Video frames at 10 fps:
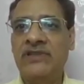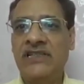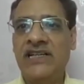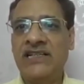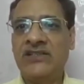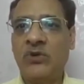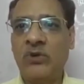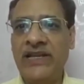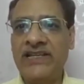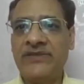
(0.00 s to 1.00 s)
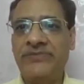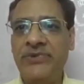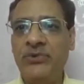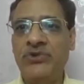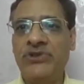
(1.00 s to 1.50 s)
It gets coalesced,
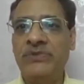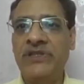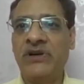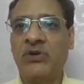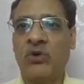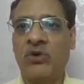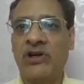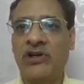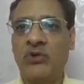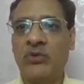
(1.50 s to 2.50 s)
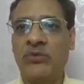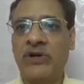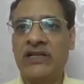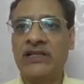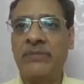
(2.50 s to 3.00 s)
fused with the corolla tube
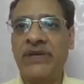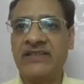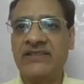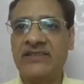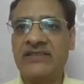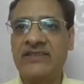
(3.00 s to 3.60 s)
at the base.